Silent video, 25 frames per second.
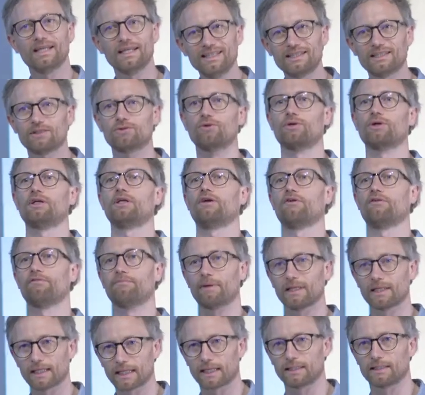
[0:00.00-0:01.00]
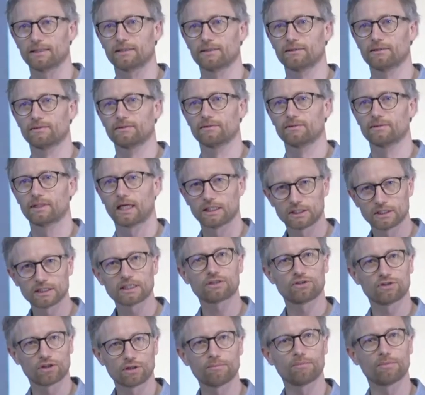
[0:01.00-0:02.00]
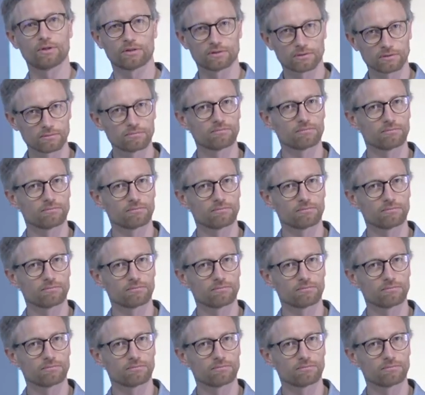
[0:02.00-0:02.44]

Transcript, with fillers: history of mankind. I checked the number.